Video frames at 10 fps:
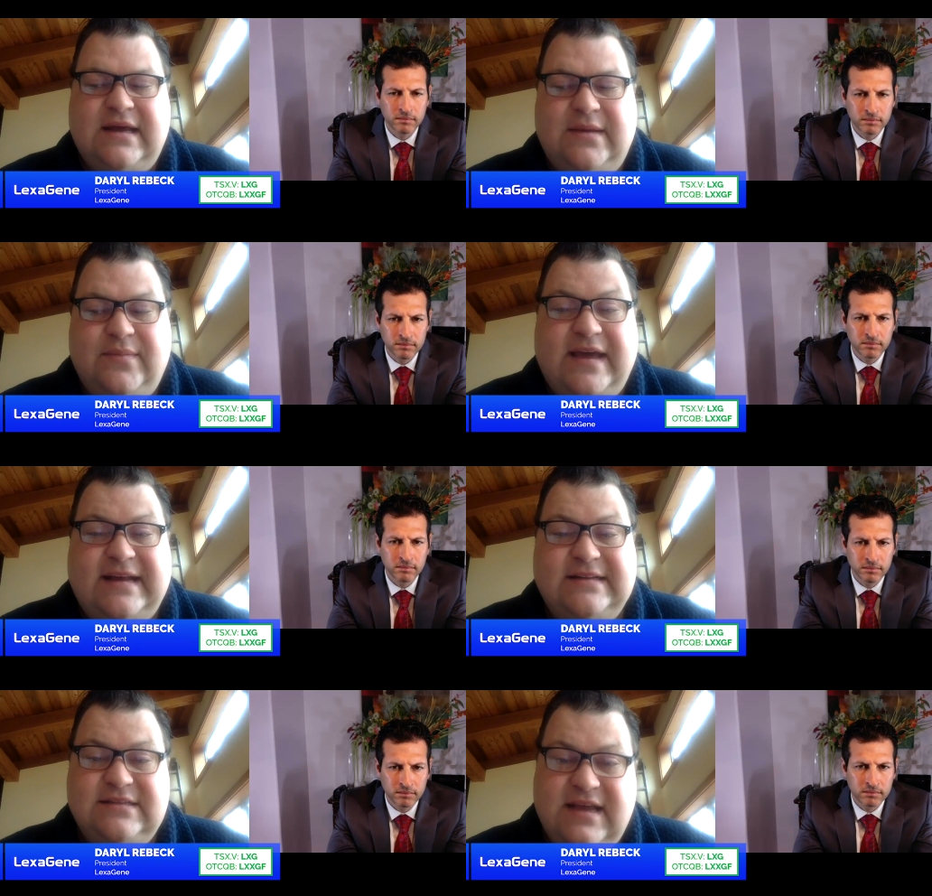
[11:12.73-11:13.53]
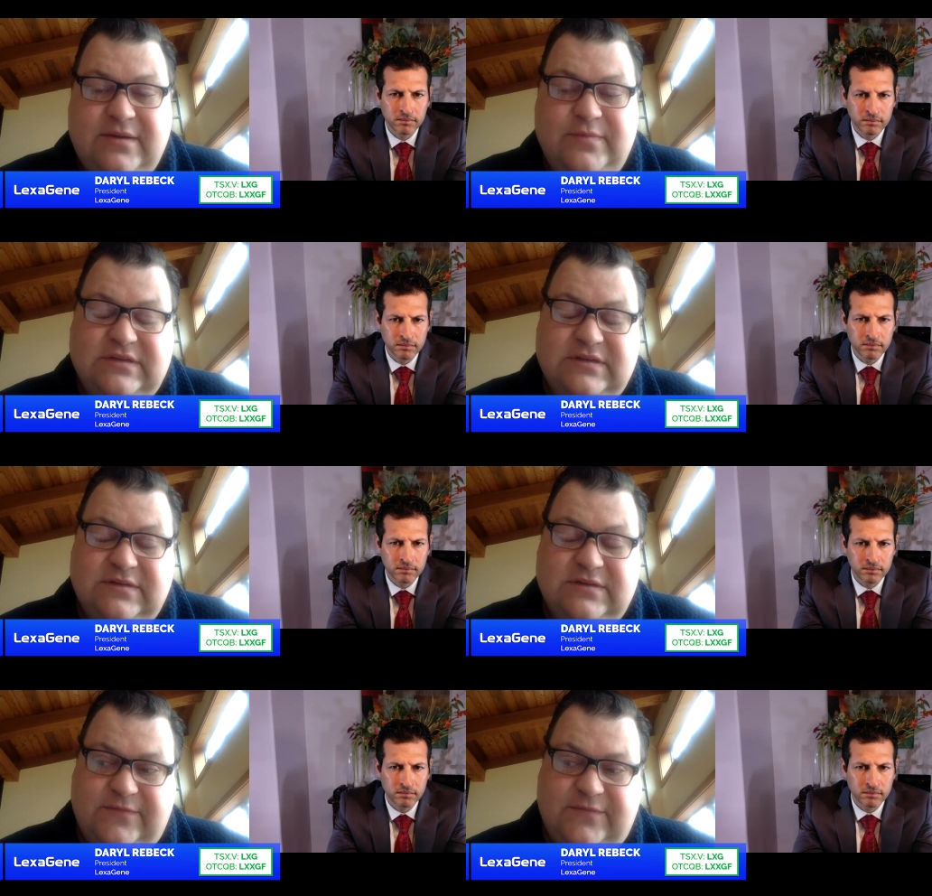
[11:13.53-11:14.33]
Speaker 1: Um, that said, which
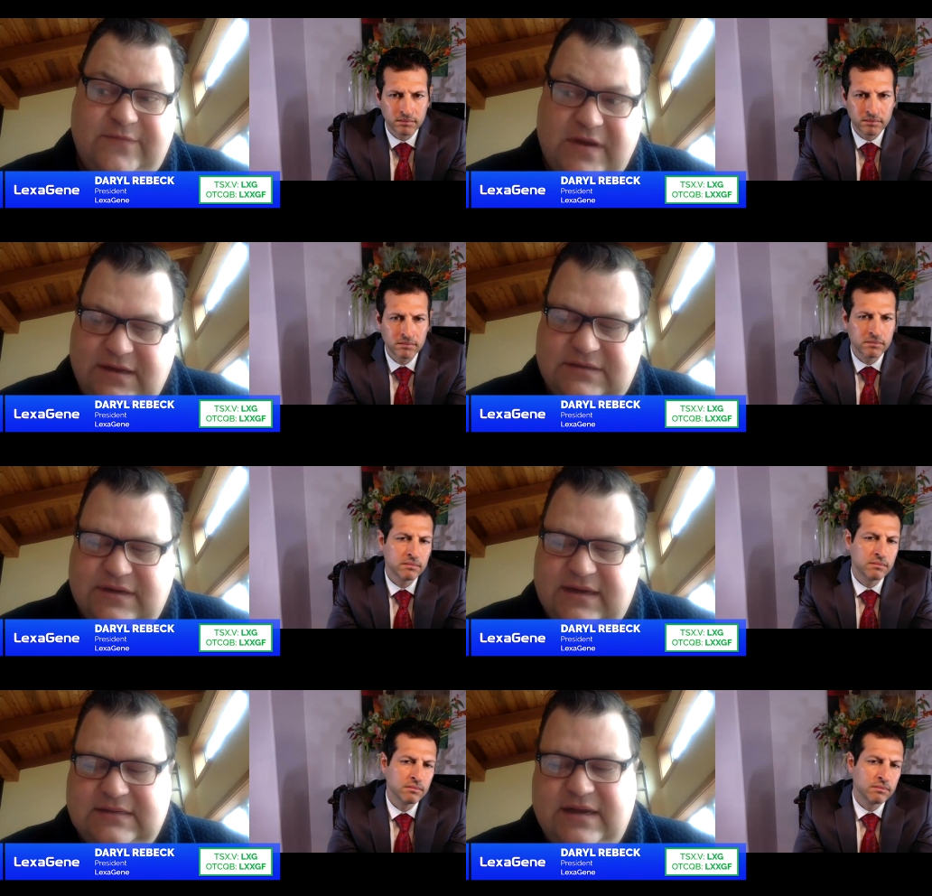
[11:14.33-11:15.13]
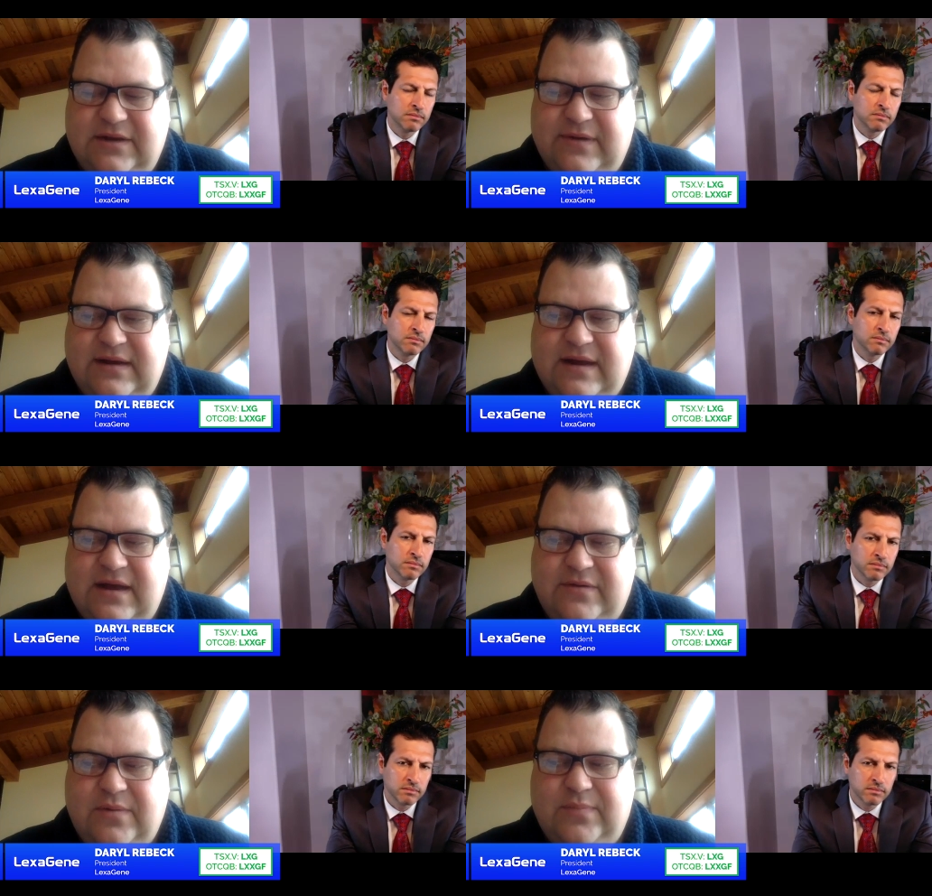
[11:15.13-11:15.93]
is very interesting and
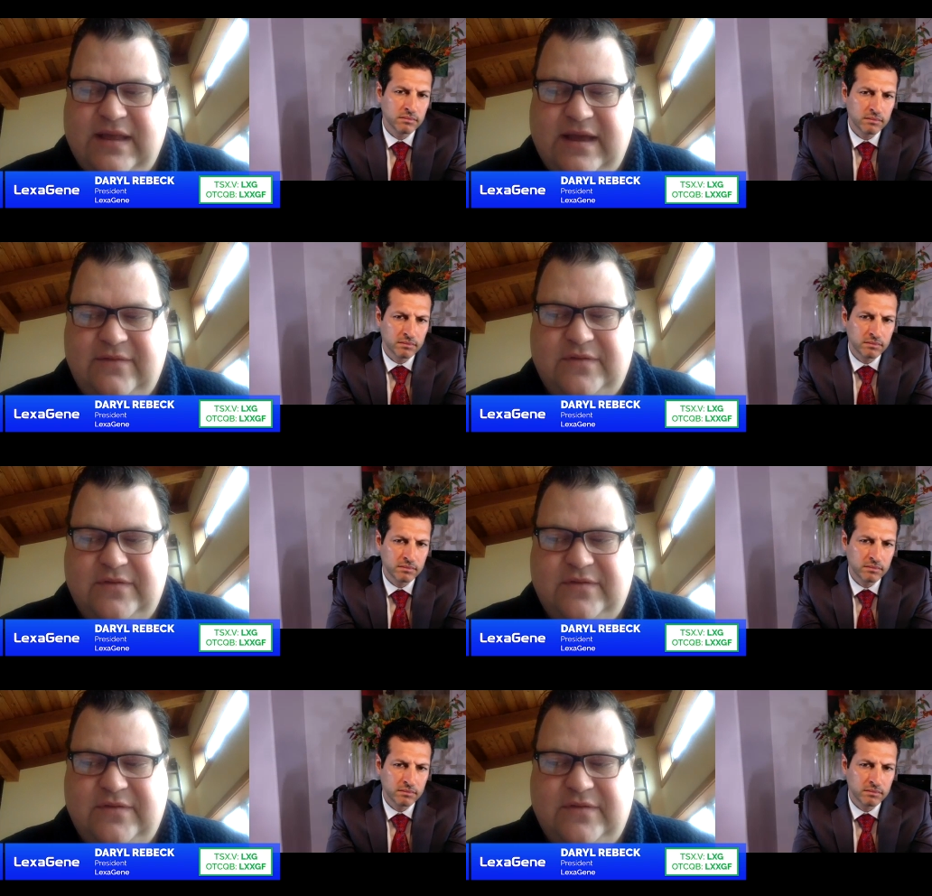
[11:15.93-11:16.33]
exciting right now, our